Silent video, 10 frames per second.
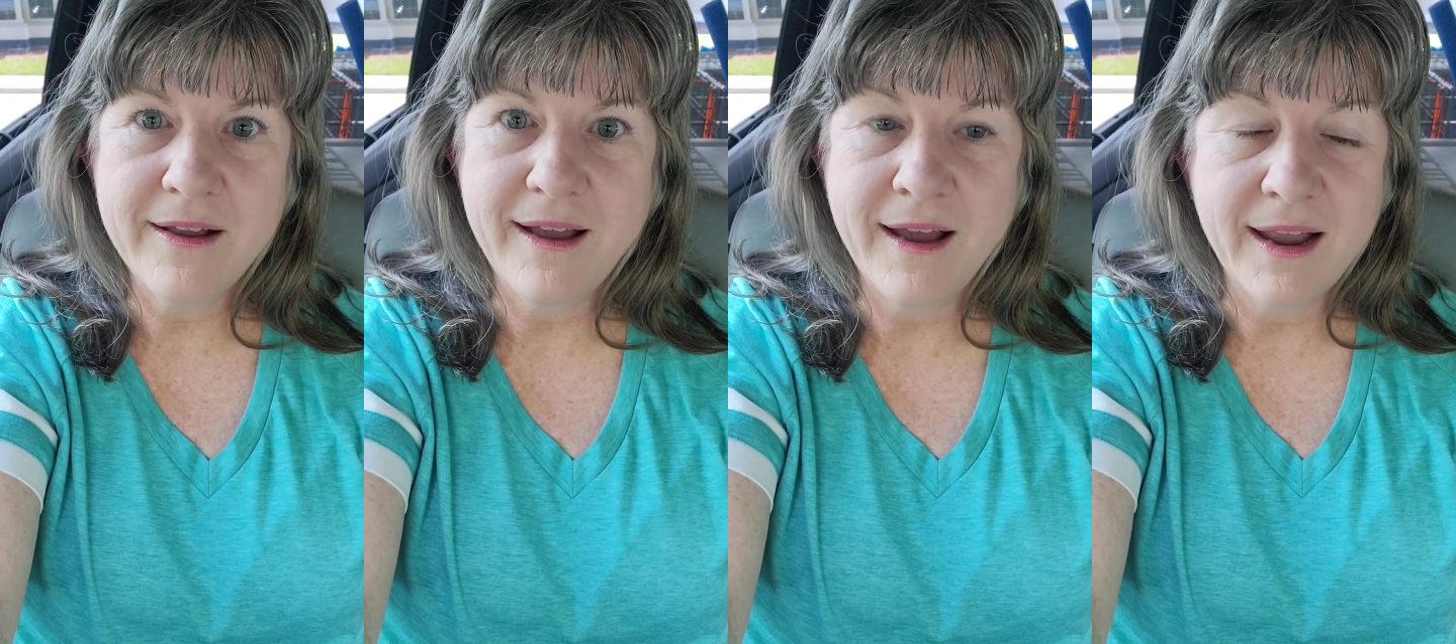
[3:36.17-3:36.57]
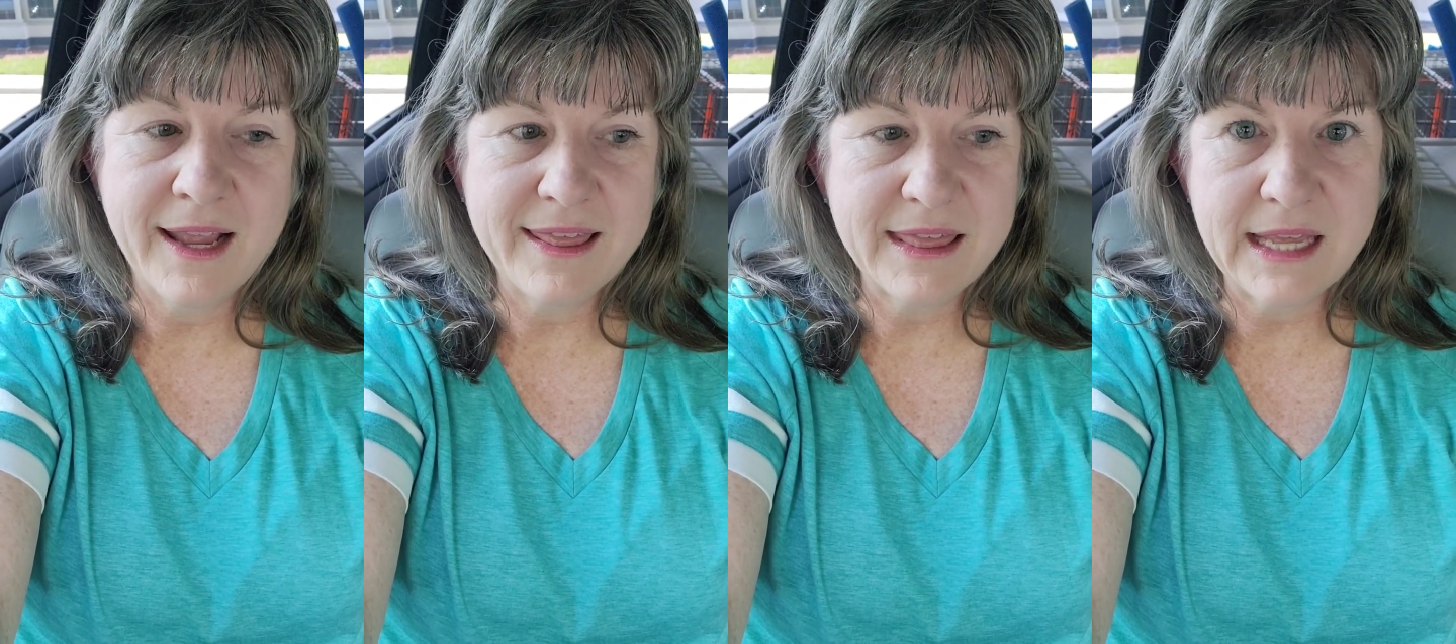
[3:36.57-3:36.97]

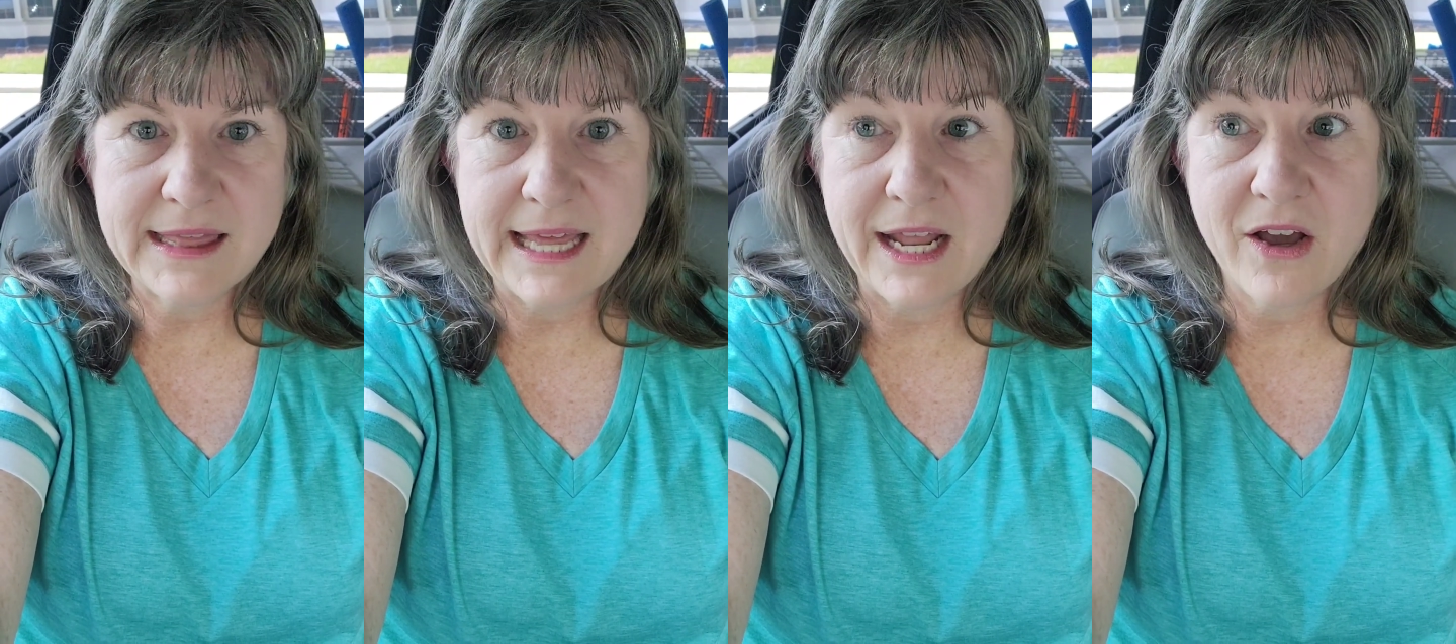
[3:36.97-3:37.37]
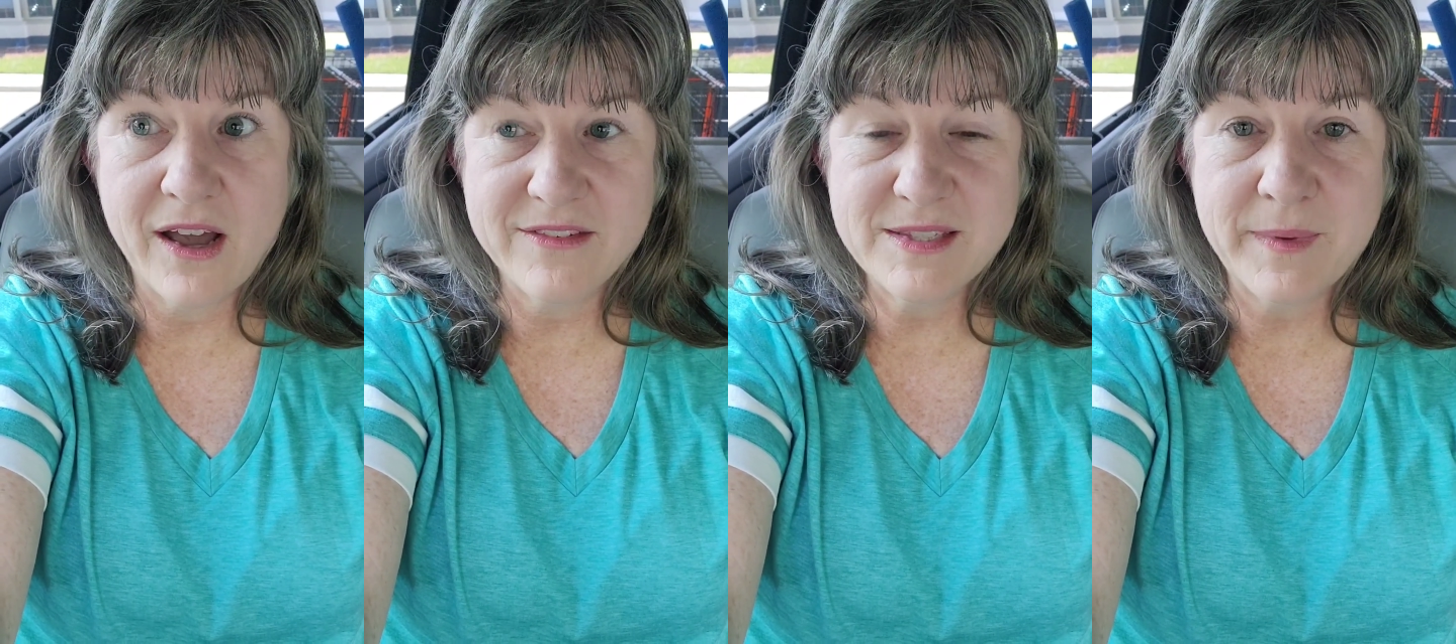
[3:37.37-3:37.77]
I think that I'll
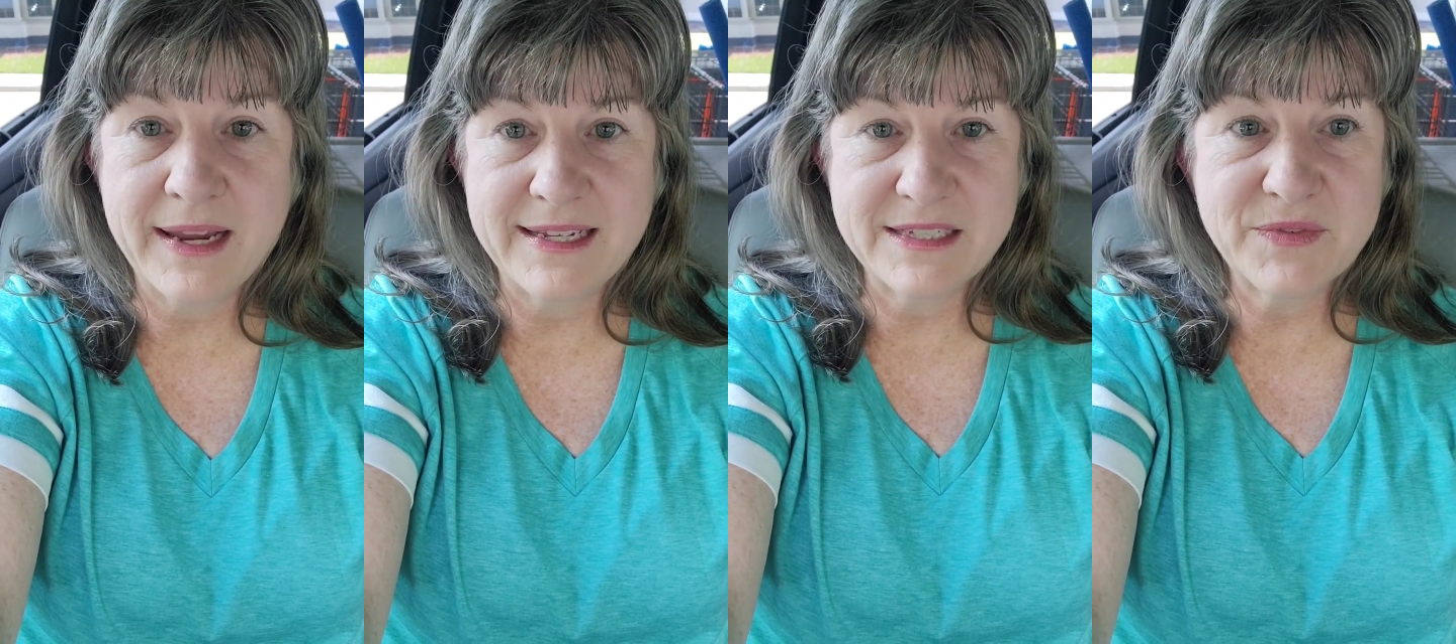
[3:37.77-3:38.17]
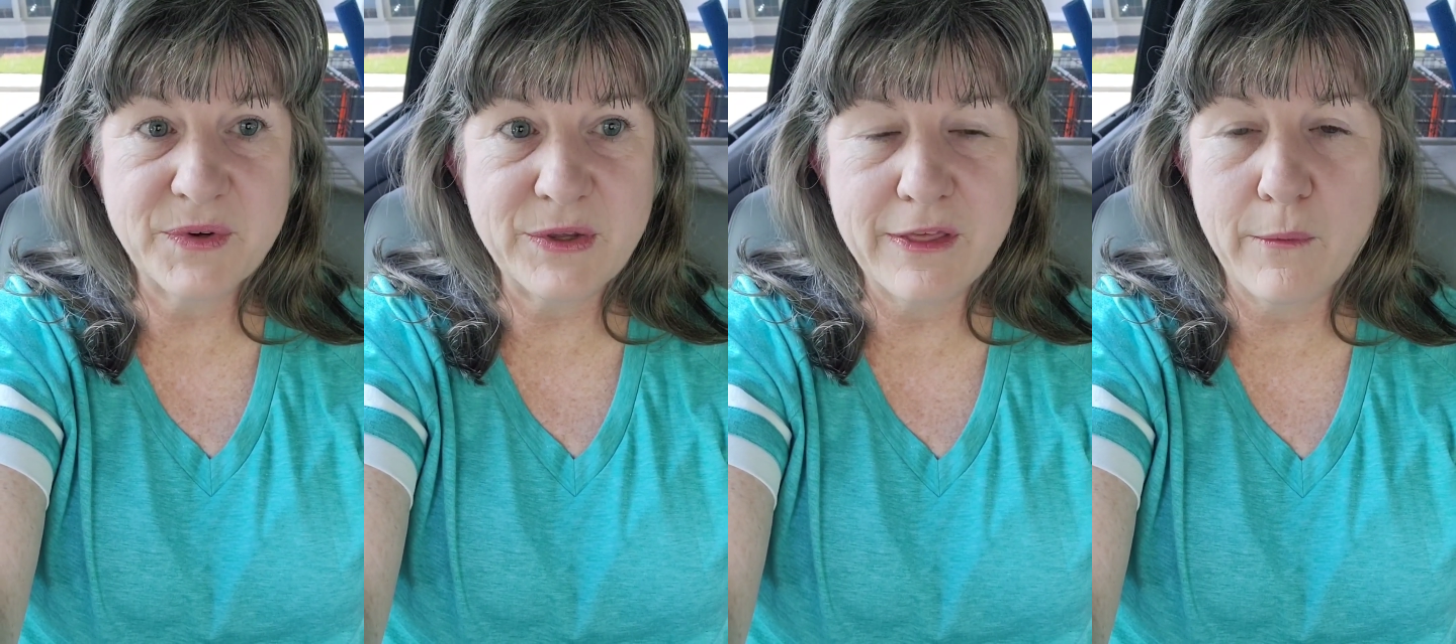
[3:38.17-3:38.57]
have some ideas for
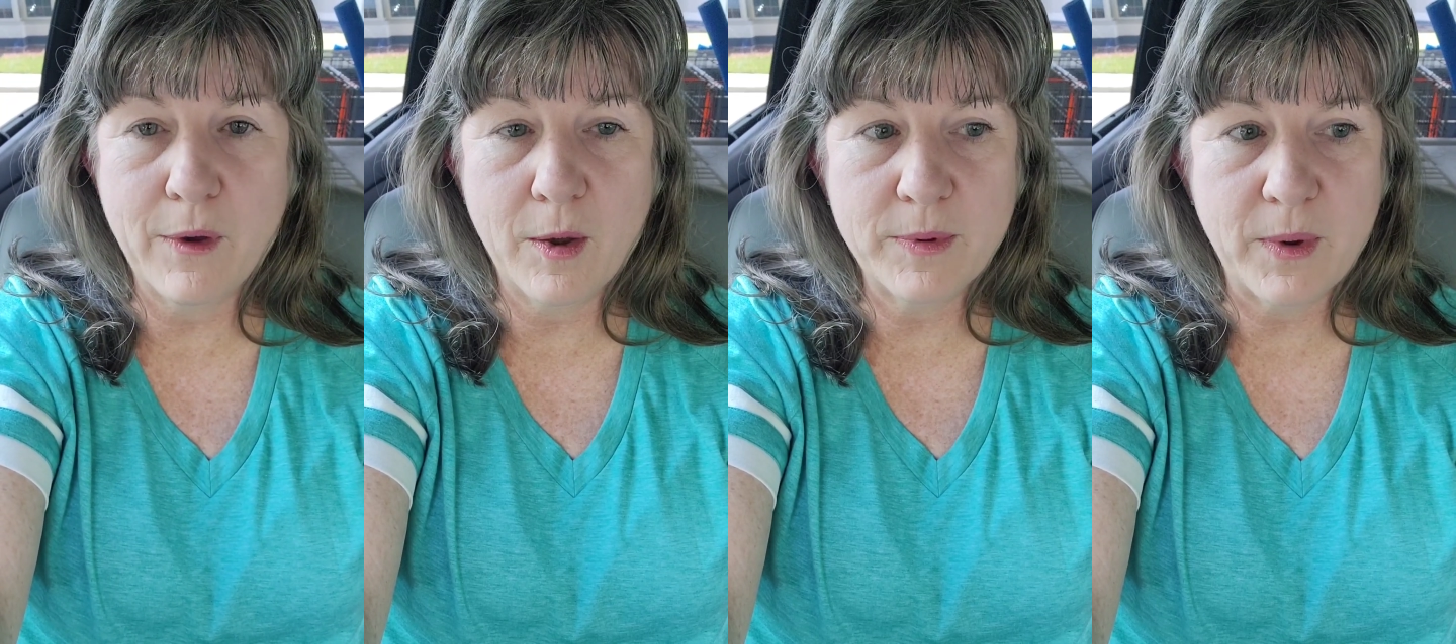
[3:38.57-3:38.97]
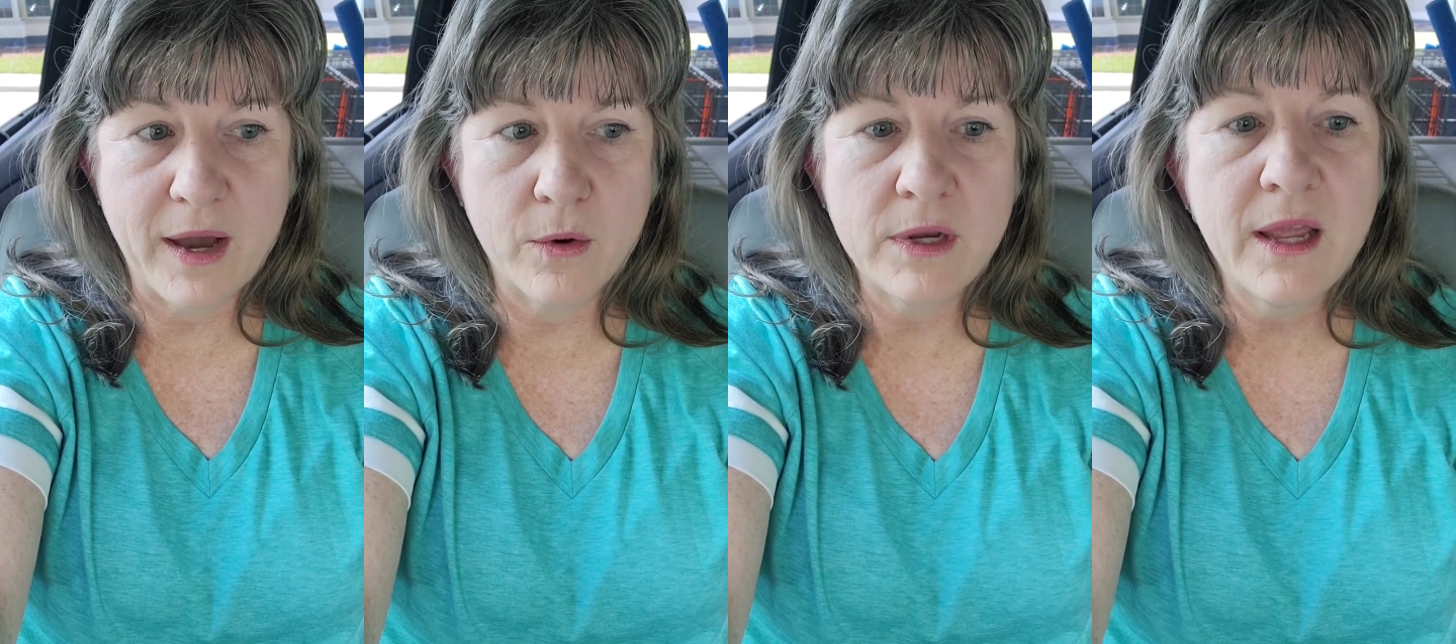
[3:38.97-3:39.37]
you that will help you out,